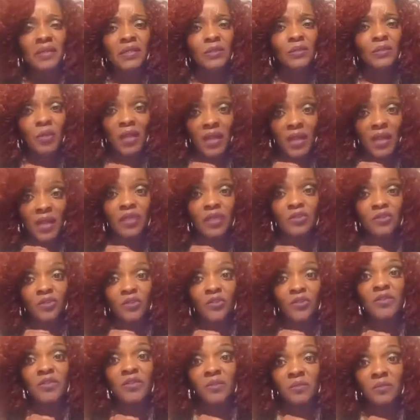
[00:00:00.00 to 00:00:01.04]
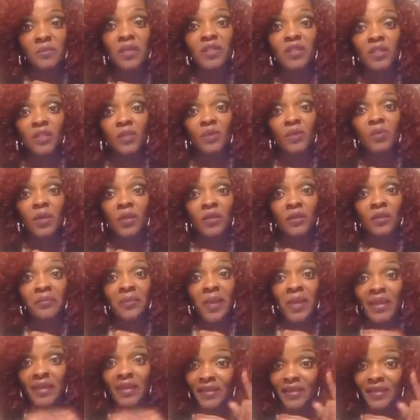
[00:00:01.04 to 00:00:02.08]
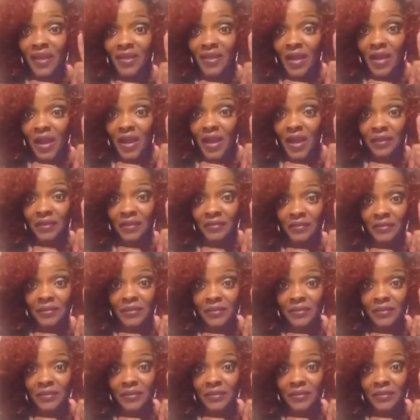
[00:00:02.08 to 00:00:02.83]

We got to get you to submit to the will of man, not God.